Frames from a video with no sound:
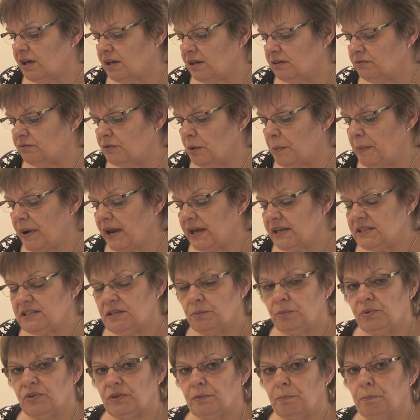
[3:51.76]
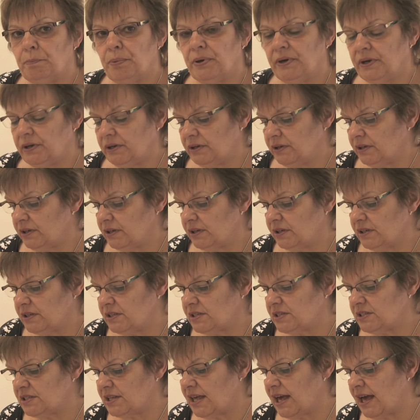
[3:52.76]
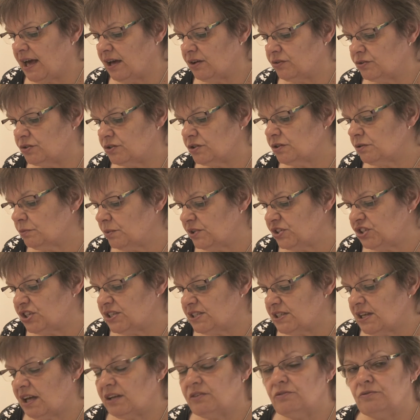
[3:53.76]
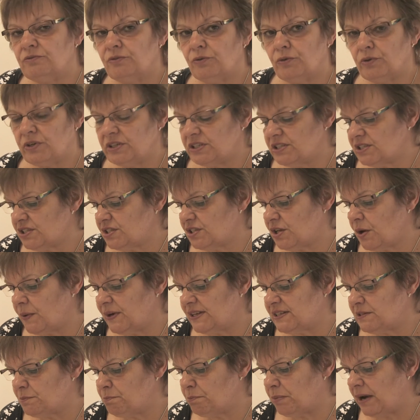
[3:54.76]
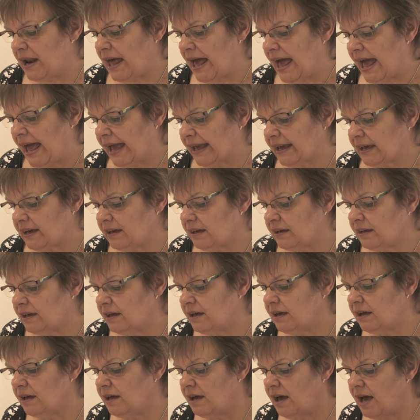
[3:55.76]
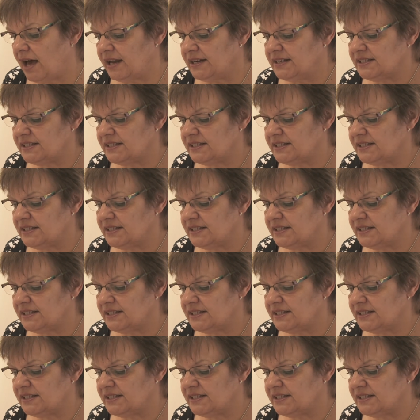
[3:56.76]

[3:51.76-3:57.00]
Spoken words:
and replace it with a P sound, which is unvoiced, so it's black. And